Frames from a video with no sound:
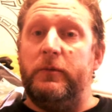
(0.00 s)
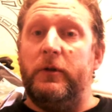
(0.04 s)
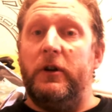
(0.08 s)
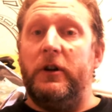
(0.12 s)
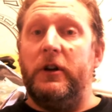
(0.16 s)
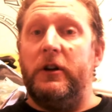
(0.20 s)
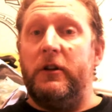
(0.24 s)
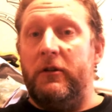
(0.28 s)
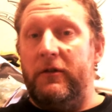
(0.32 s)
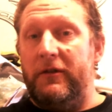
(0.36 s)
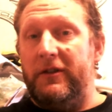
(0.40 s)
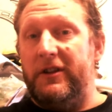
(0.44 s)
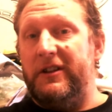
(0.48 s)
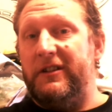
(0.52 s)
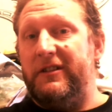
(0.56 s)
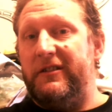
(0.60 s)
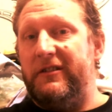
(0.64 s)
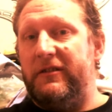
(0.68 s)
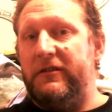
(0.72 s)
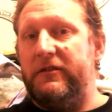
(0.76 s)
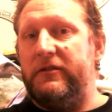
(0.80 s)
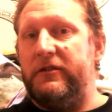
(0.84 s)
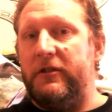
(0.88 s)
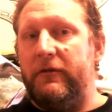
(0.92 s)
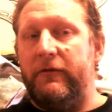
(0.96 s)
but I got this
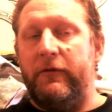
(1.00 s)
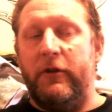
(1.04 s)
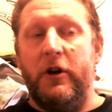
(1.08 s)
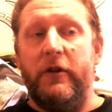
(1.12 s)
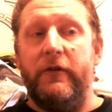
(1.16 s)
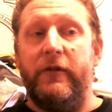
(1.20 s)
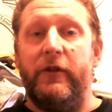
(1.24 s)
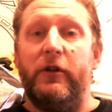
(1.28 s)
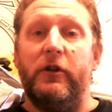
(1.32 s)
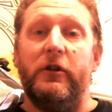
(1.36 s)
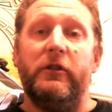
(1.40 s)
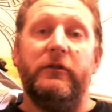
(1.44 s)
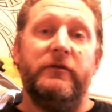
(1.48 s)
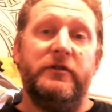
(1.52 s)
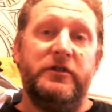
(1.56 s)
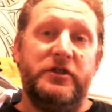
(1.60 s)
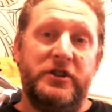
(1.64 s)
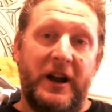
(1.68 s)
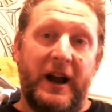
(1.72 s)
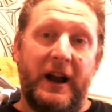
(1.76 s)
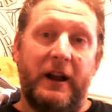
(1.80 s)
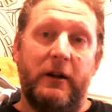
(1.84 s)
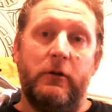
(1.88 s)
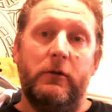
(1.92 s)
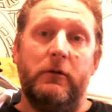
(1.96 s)
Survivor Knife
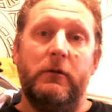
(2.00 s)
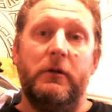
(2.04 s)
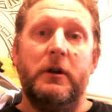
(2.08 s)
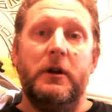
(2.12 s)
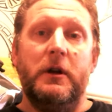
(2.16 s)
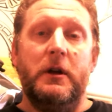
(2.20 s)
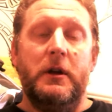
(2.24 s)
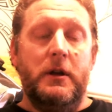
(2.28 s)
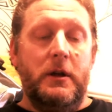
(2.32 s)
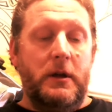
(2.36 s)
Jackal.